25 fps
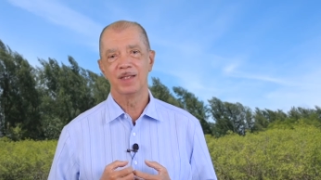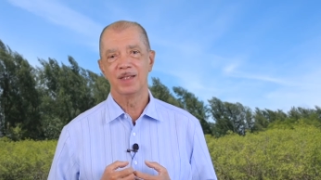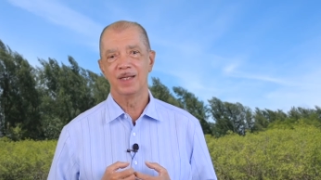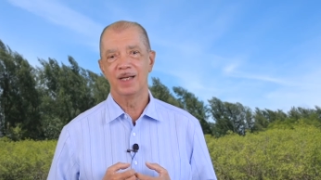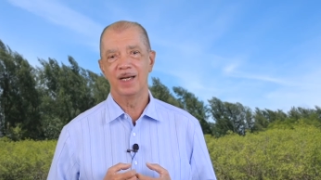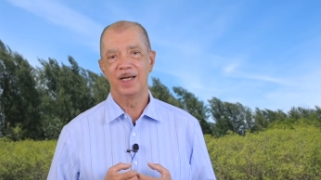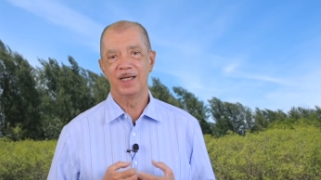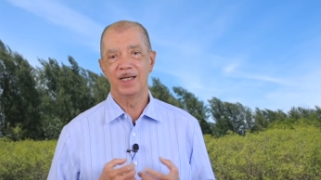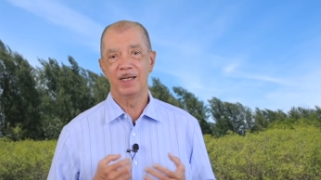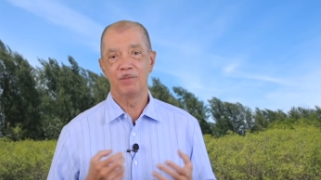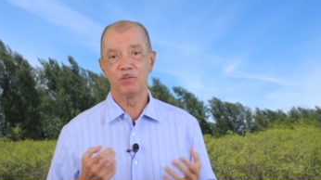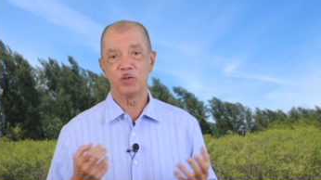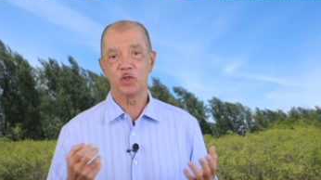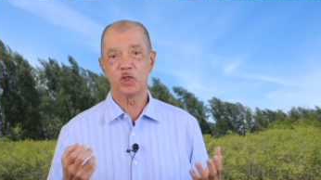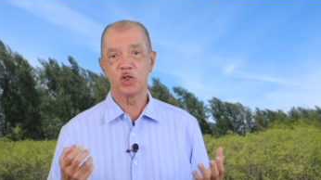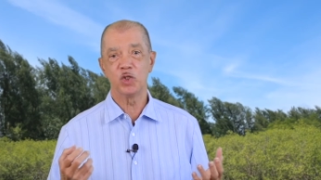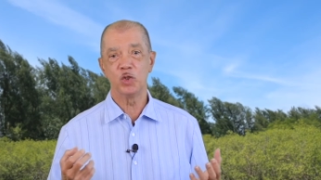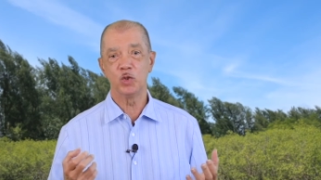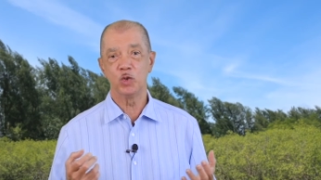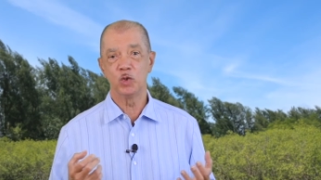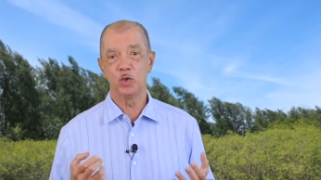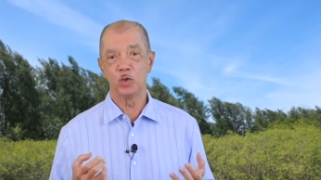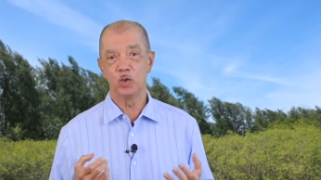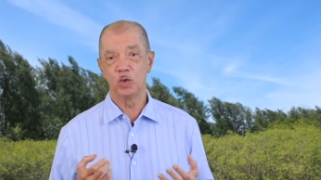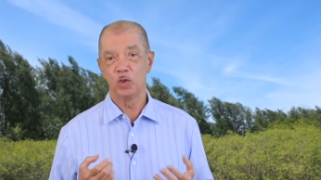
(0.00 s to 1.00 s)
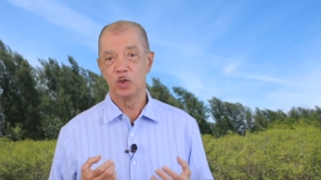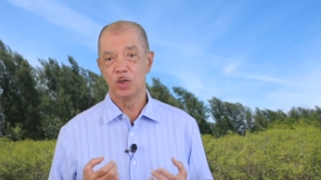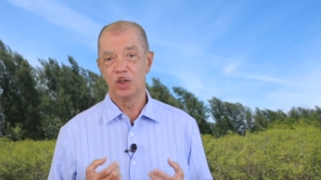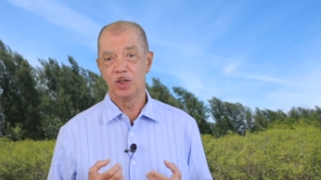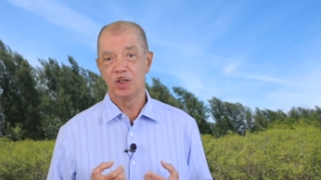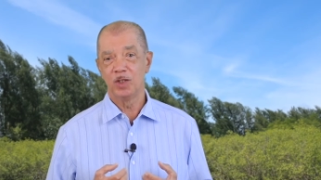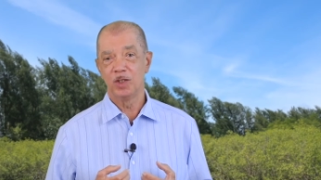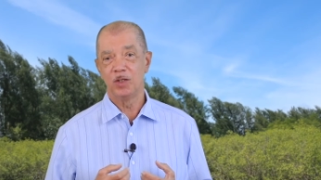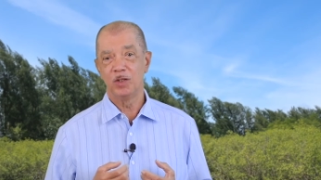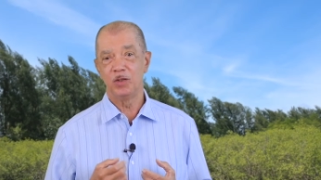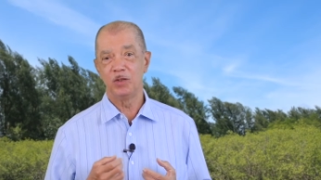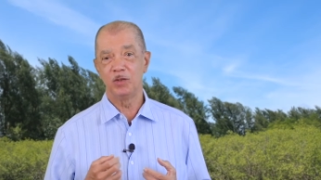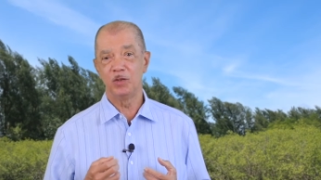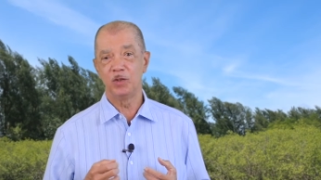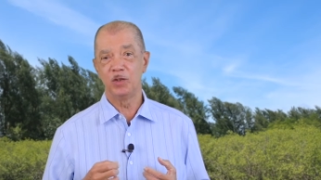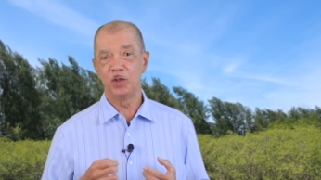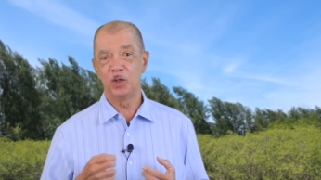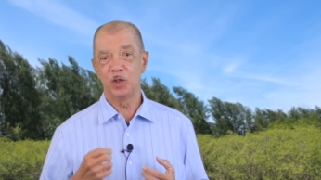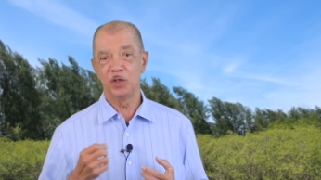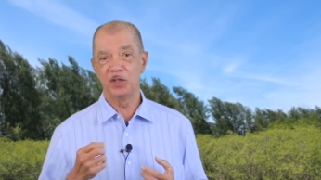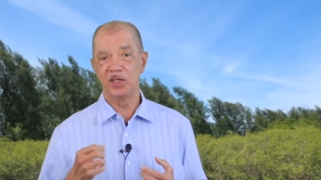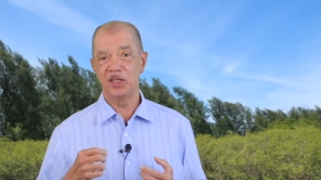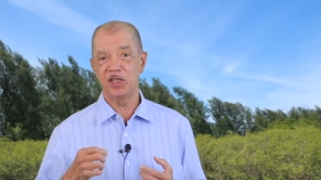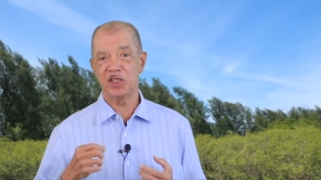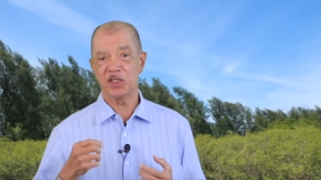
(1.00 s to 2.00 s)
I am sure you
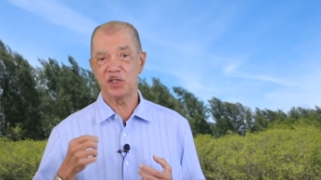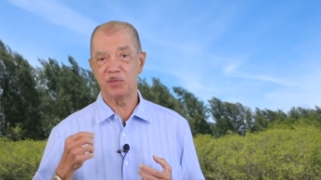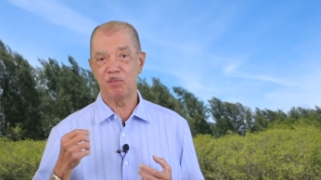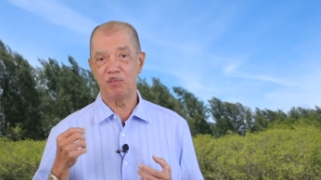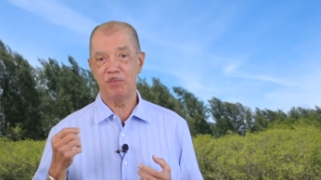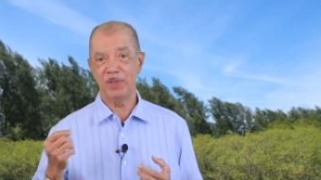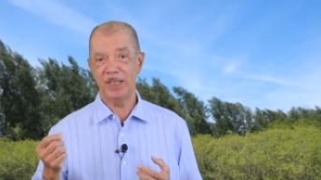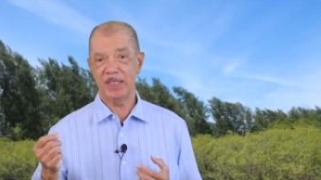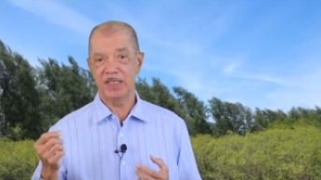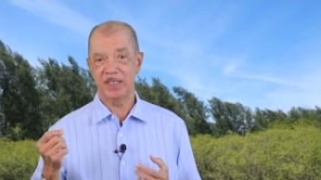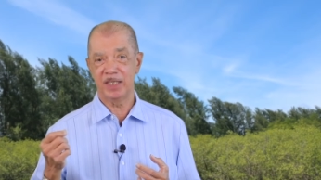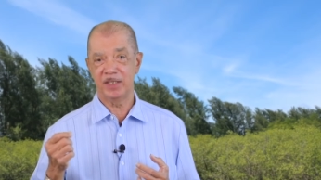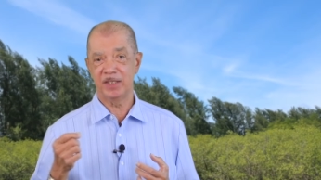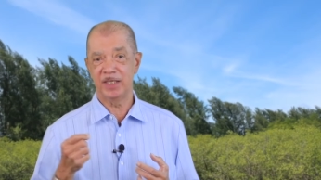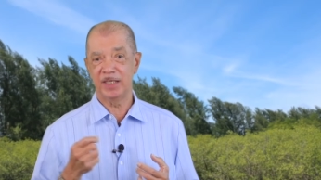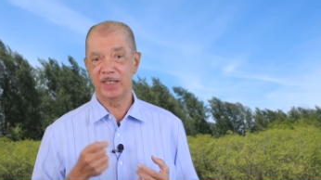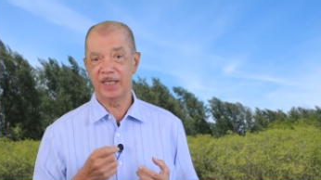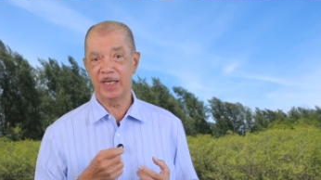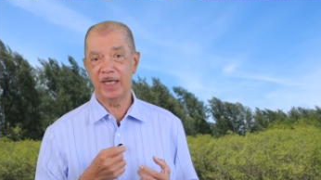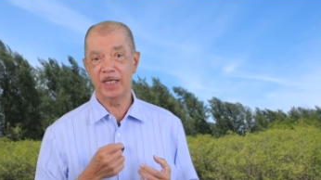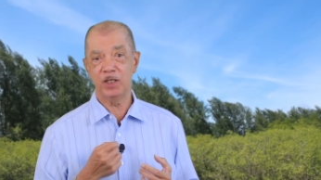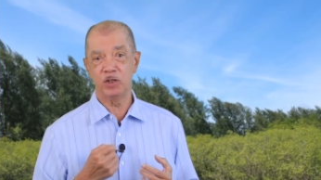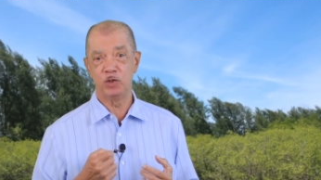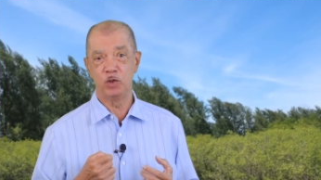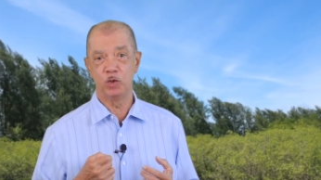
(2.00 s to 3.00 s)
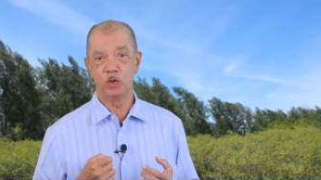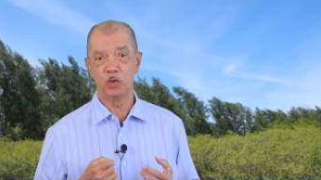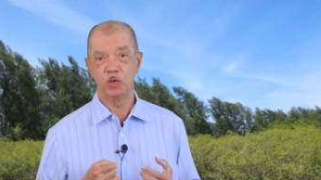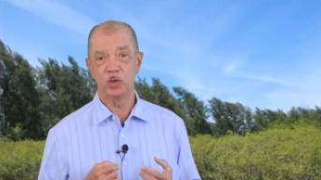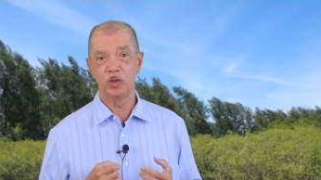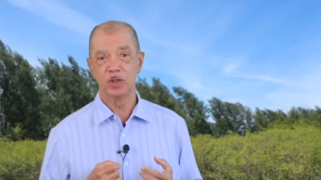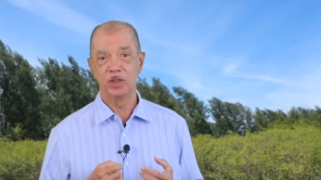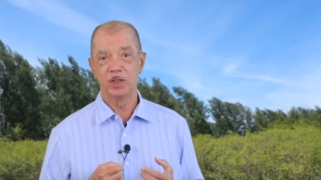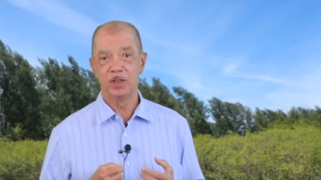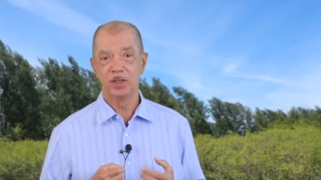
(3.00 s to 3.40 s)
know this better than I do,